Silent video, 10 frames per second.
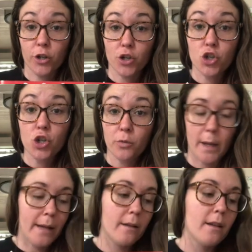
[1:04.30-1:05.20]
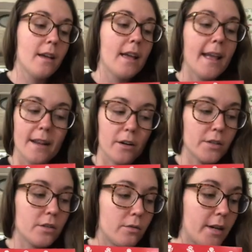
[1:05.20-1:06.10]
are doing in our
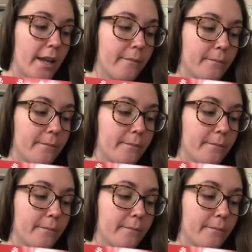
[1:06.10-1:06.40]
story.